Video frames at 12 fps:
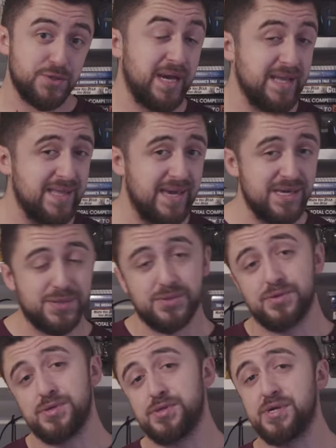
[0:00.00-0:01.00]
track days
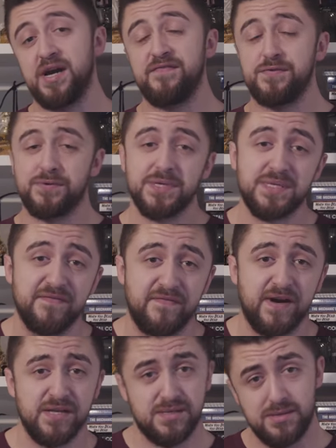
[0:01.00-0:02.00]
or drive
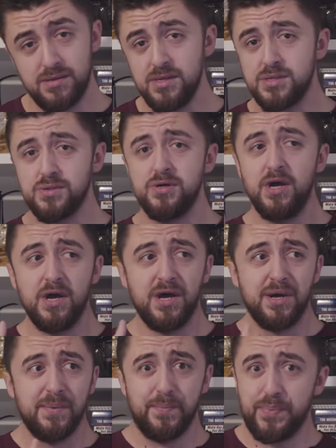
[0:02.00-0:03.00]
Touristenfahrten. You need to
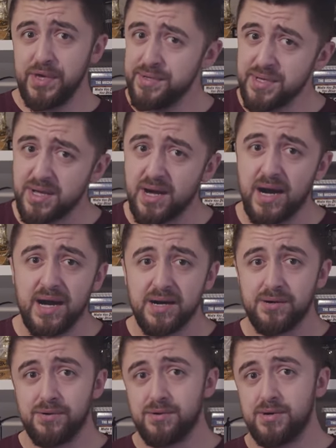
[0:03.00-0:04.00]
build a
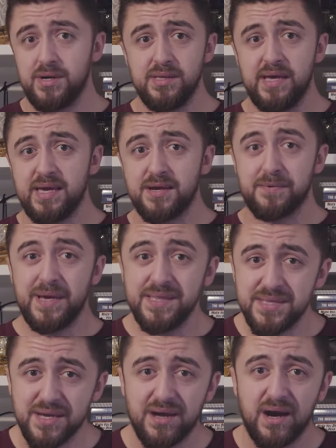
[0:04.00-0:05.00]
car or like
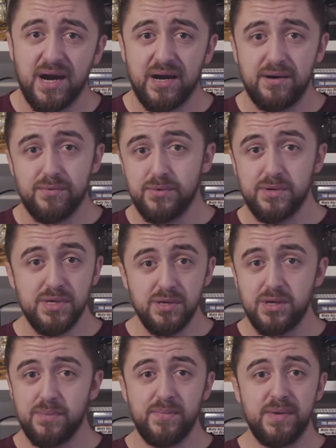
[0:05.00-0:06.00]
rent a car or you
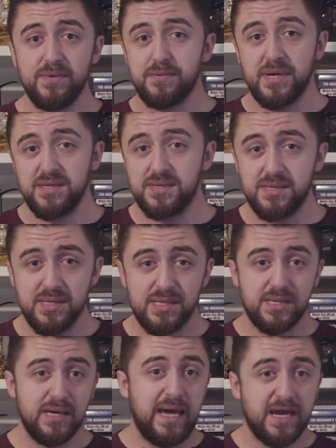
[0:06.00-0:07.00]
can maybe rent the,
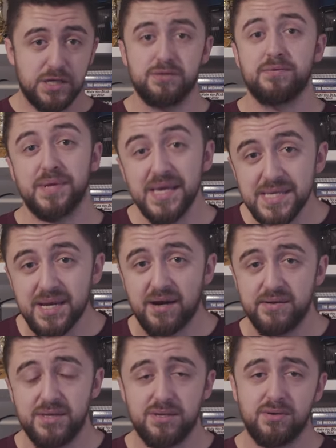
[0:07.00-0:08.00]
the actual race
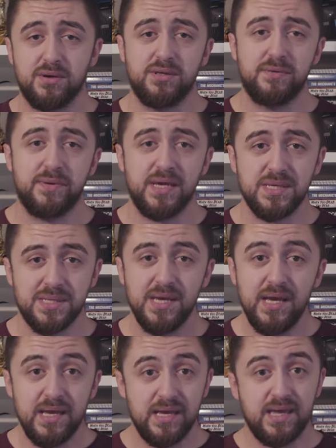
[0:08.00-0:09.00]
car that you're gonna race.
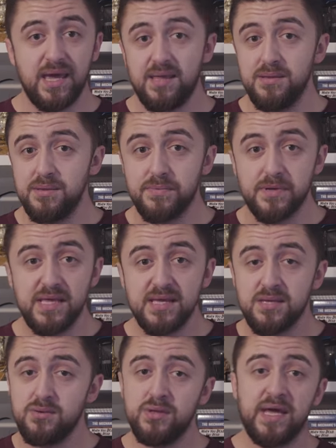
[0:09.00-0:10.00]
Again,
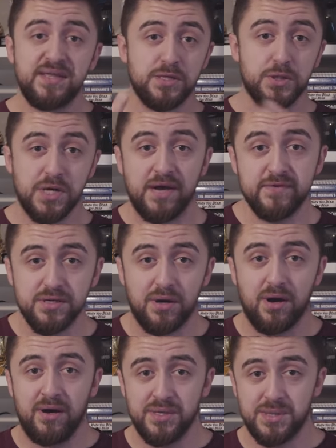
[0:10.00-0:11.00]
related to that are travel
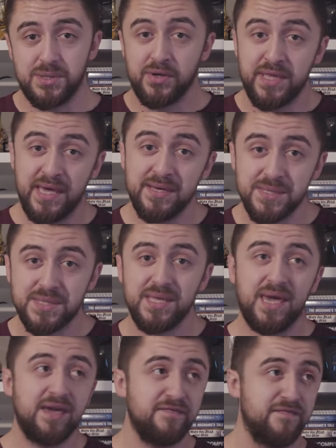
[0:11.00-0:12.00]
costs, hotel
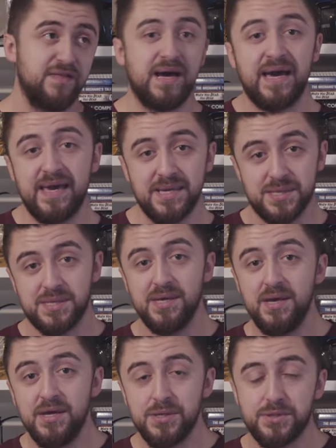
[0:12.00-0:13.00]
stay, flights,
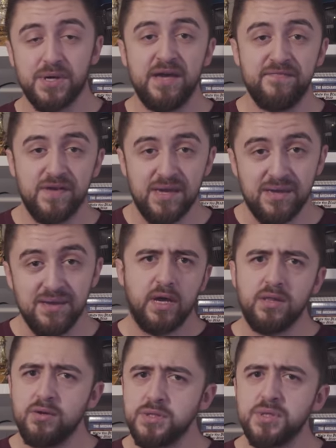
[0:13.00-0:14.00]
driving.
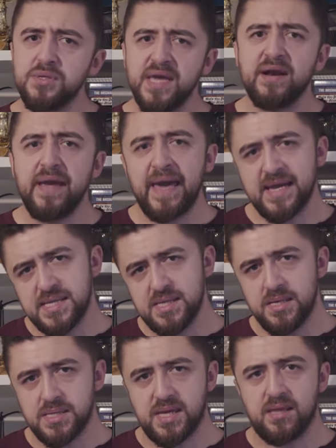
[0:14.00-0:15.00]
And also there
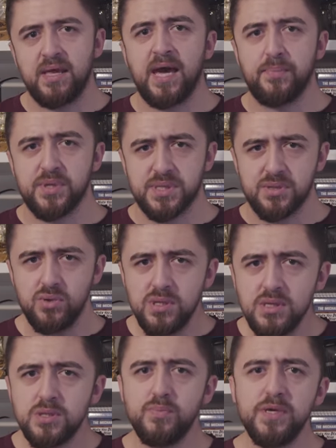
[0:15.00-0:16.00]
accidents can happen, so you
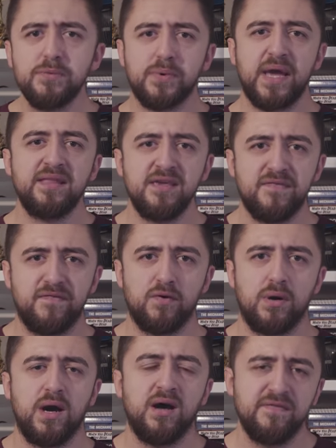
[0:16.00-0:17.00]
need to be ready
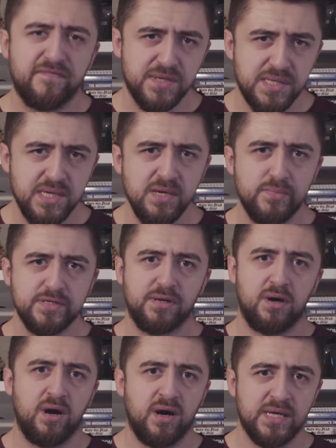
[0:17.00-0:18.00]
for unforeseeable
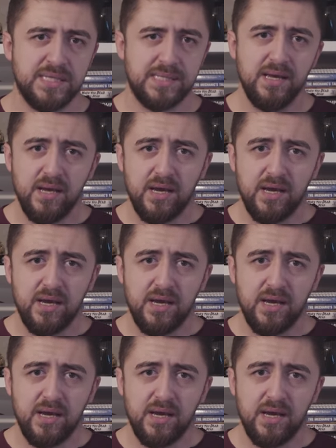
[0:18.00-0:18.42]
costs.